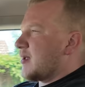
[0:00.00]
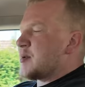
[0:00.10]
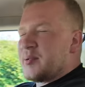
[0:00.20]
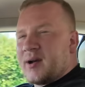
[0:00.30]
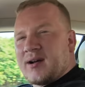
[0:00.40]
I
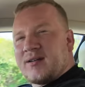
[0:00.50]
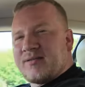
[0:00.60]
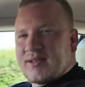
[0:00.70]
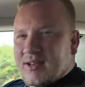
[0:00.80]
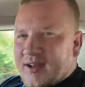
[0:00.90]
mean, part
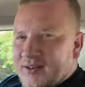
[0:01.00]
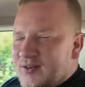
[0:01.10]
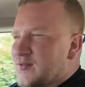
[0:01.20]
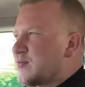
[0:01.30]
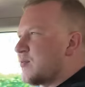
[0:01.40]
of the kind
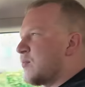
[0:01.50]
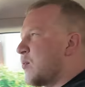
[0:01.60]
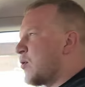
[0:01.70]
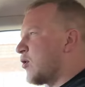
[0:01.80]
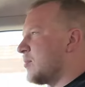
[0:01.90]
of
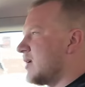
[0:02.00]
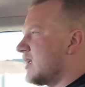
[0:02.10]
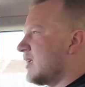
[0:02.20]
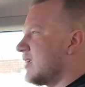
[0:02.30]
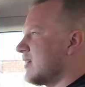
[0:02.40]

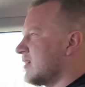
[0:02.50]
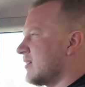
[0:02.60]
warbly...